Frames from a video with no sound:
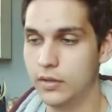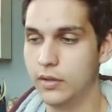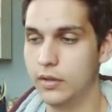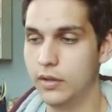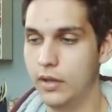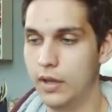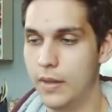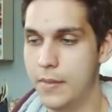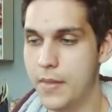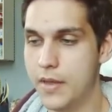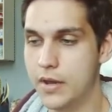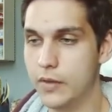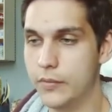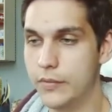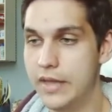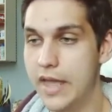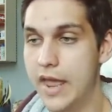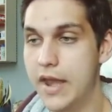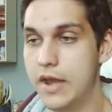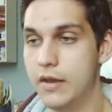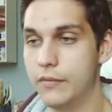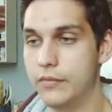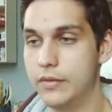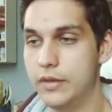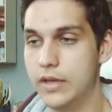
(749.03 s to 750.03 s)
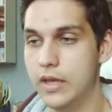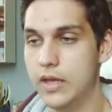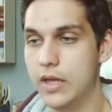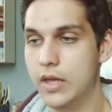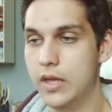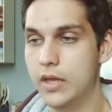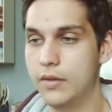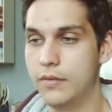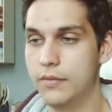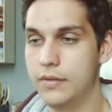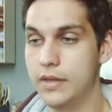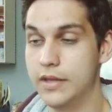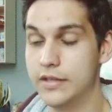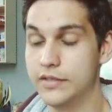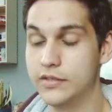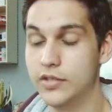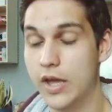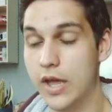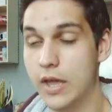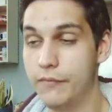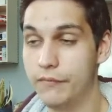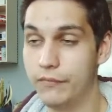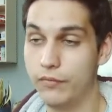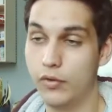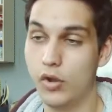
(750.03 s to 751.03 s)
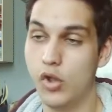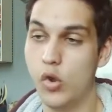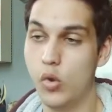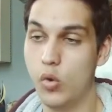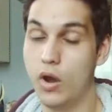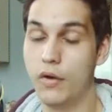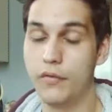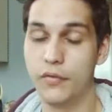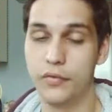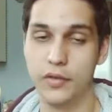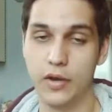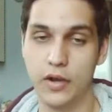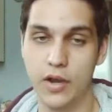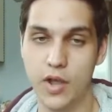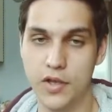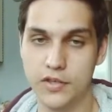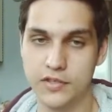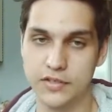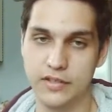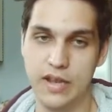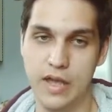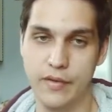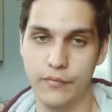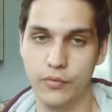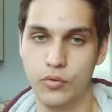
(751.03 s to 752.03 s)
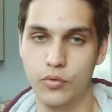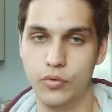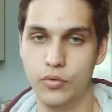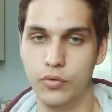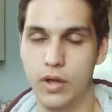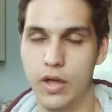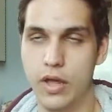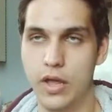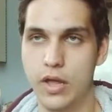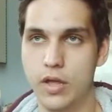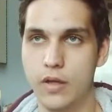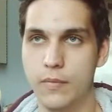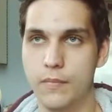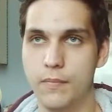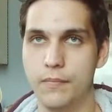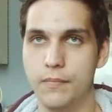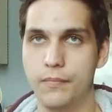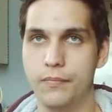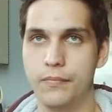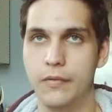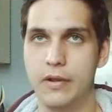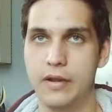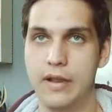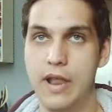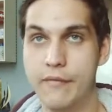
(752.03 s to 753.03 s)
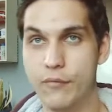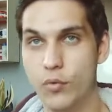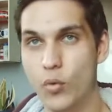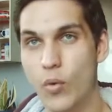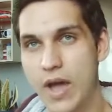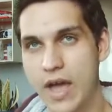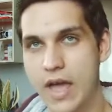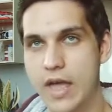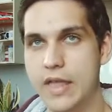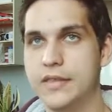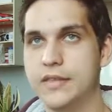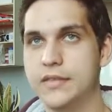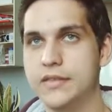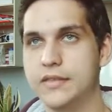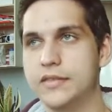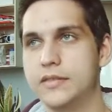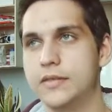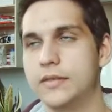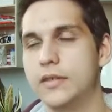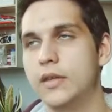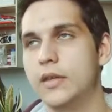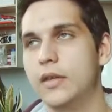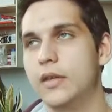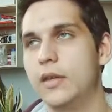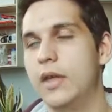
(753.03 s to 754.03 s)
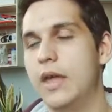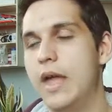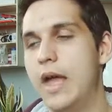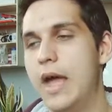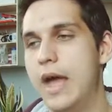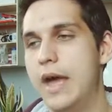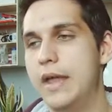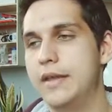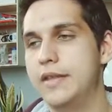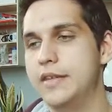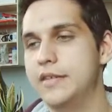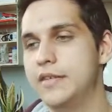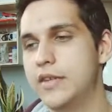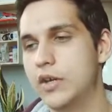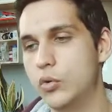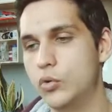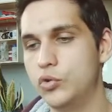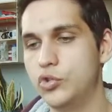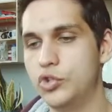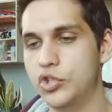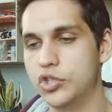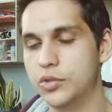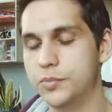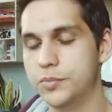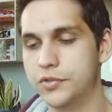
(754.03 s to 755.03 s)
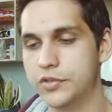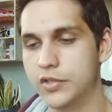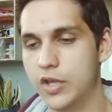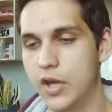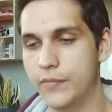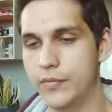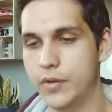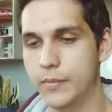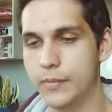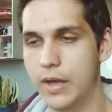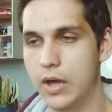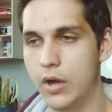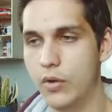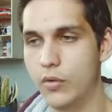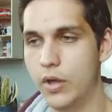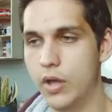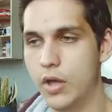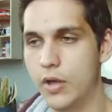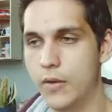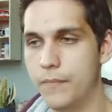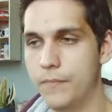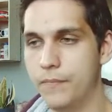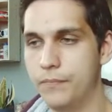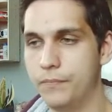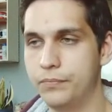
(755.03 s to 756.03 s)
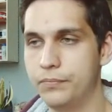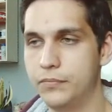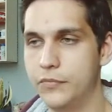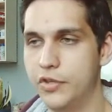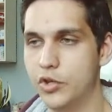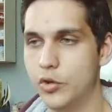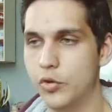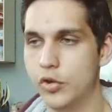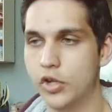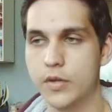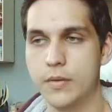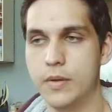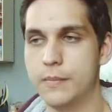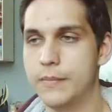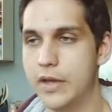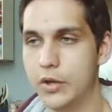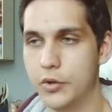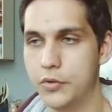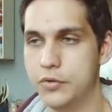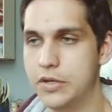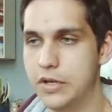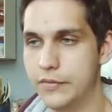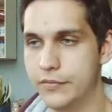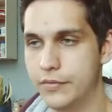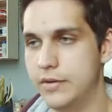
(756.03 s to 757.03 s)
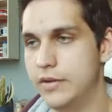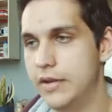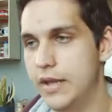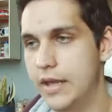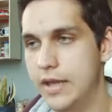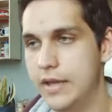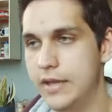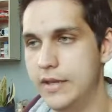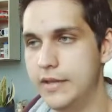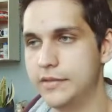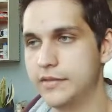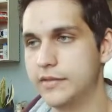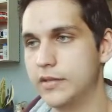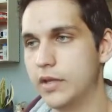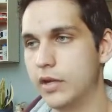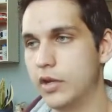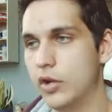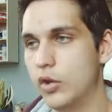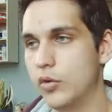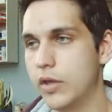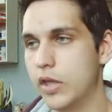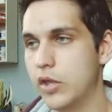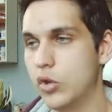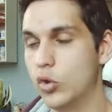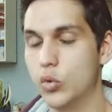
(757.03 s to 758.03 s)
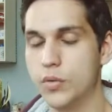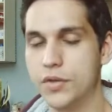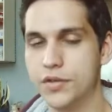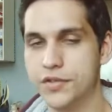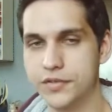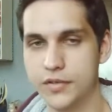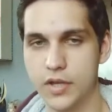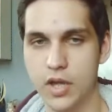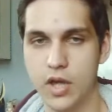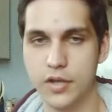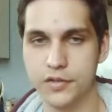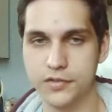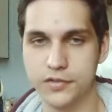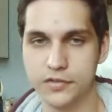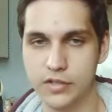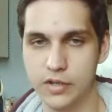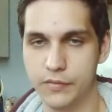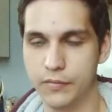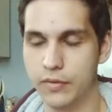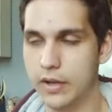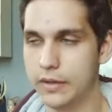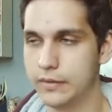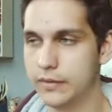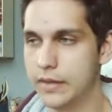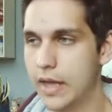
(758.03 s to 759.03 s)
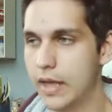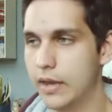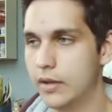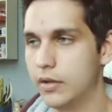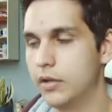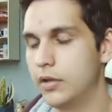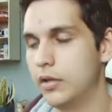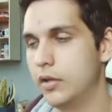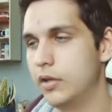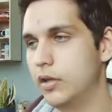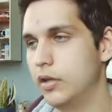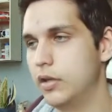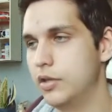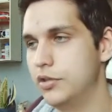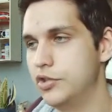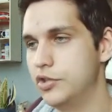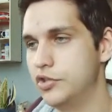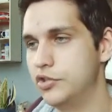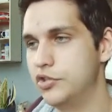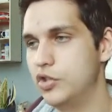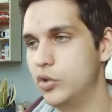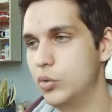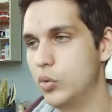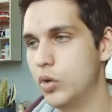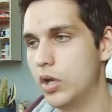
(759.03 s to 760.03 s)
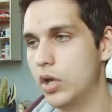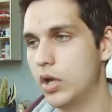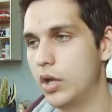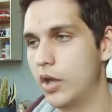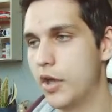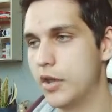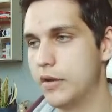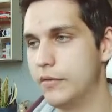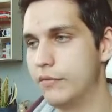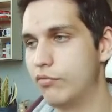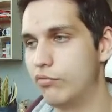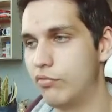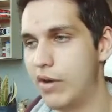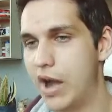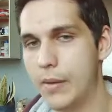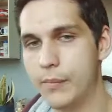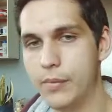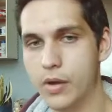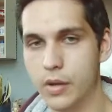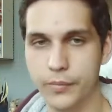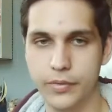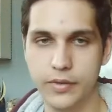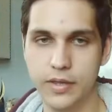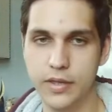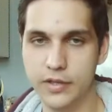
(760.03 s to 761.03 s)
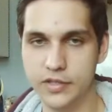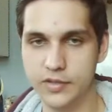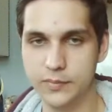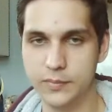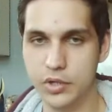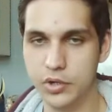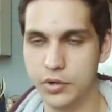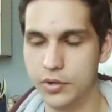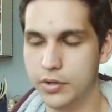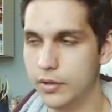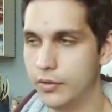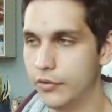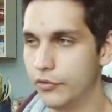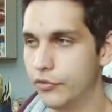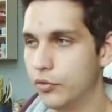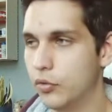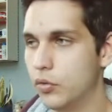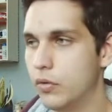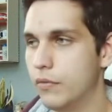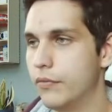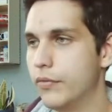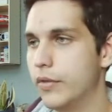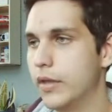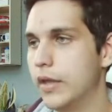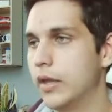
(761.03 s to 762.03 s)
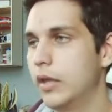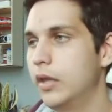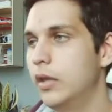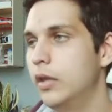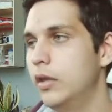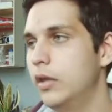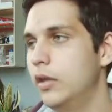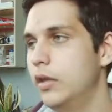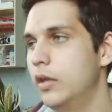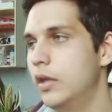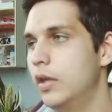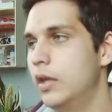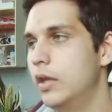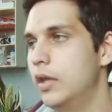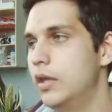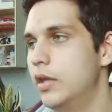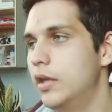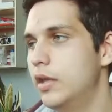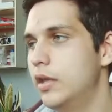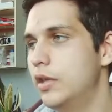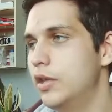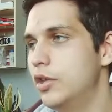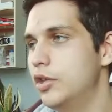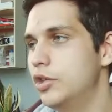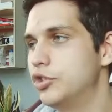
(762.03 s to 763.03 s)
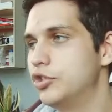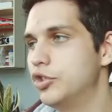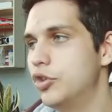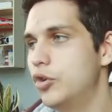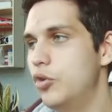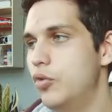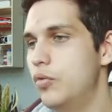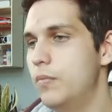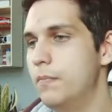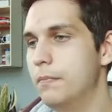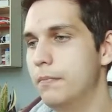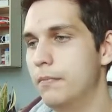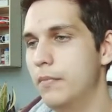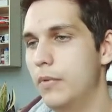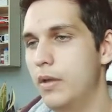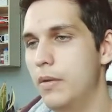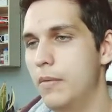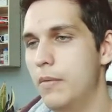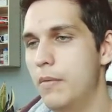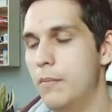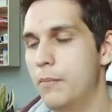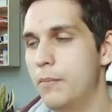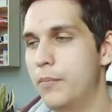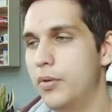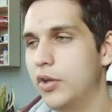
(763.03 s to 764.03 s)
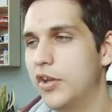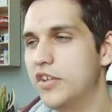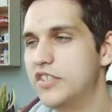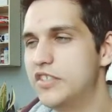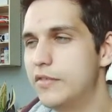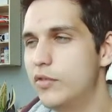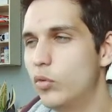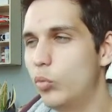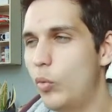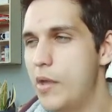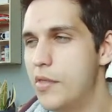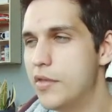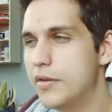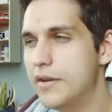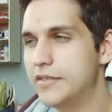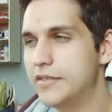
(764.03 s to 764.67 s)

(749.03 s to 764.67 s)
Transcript: And then at the end of the entire flow, after the last level, level ends, and it tells you some stuff about you know, coming back on different days, unlocking all the stars, stuff like that, just to kind of wrap up the experience, sort of thing. So because of the way that it's